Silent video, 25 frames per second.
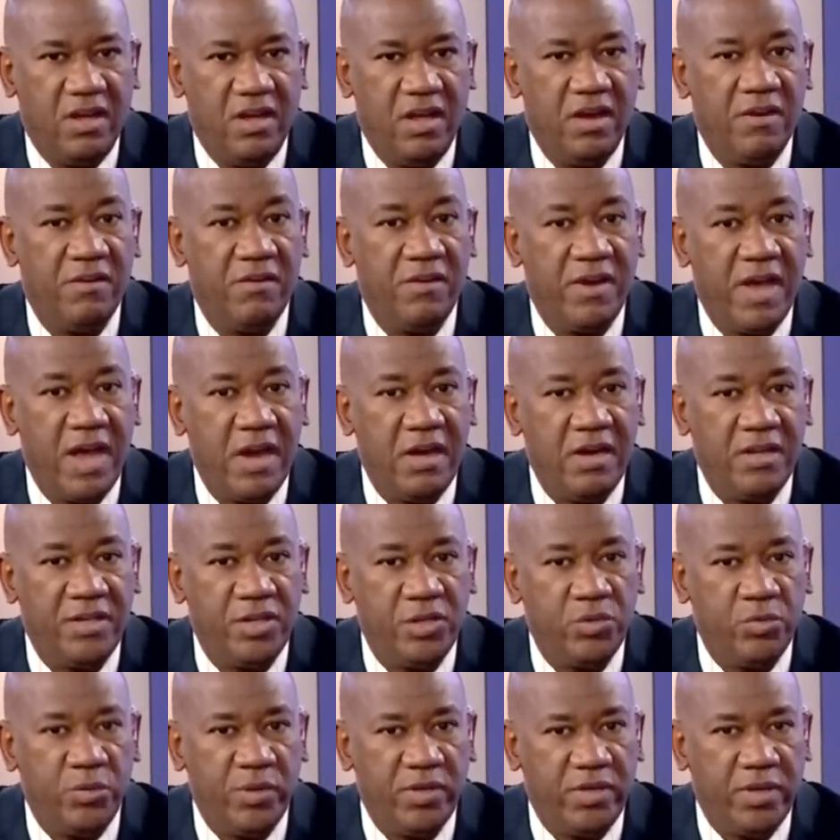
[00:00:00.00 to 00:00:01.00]
In
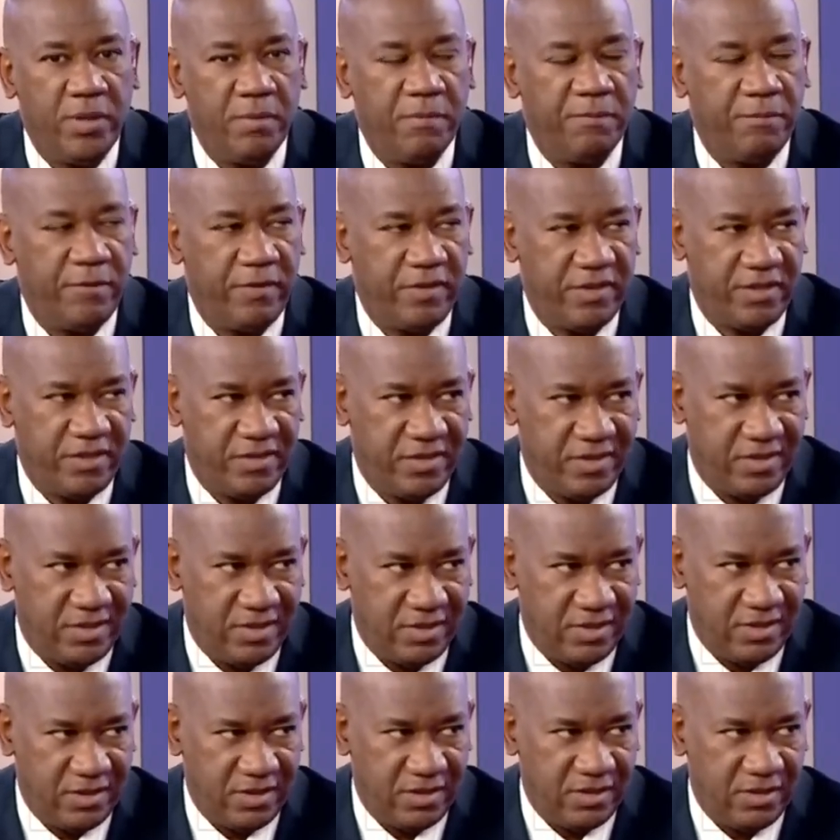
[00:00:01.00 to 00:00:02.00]
reality, we came
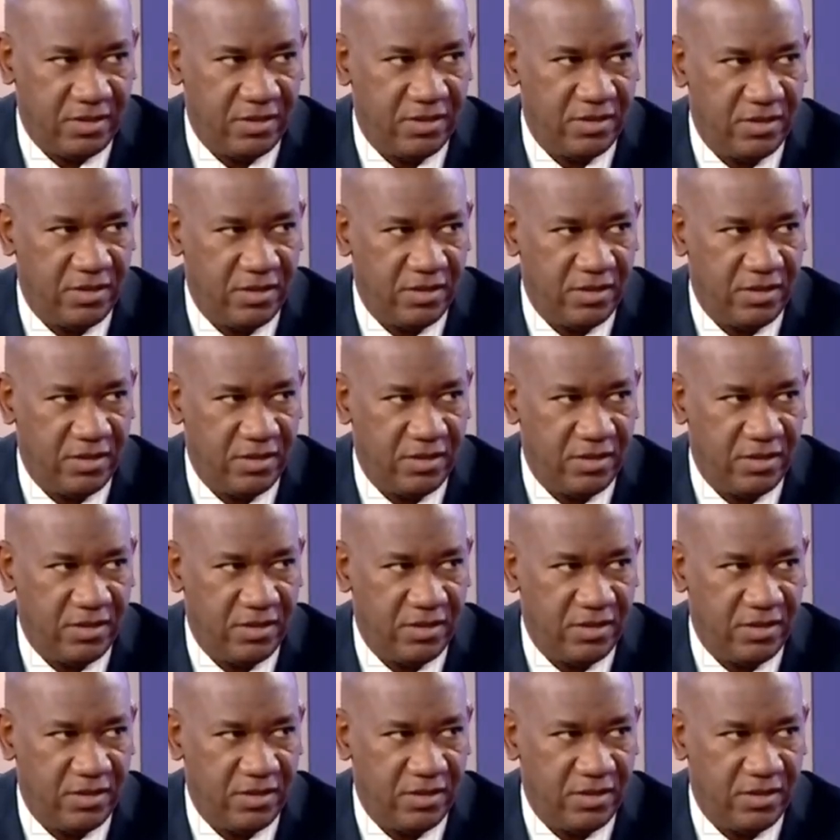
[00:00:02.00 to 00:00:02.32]
first